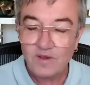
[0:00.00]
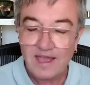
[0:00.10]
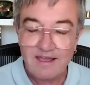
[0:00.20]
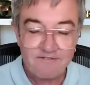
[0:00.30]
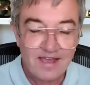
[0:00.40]

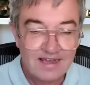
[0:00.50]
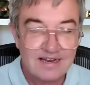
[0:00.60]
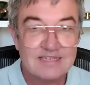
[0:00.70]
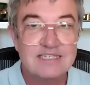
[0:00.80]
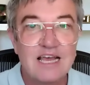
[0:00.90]
have
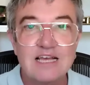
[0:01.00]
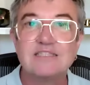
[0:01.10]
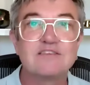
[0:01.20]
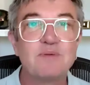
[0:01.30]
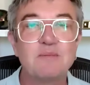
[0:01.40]
had
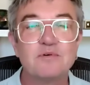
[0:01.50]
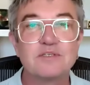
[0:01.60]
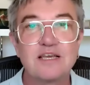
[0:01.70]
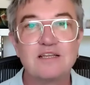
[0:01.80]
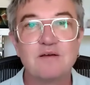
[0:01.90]
tons of people
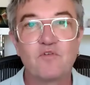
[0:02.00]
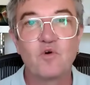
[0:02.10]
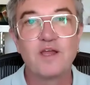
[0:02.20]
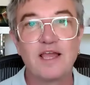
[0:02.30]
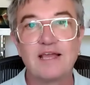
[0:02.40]
sign up for it,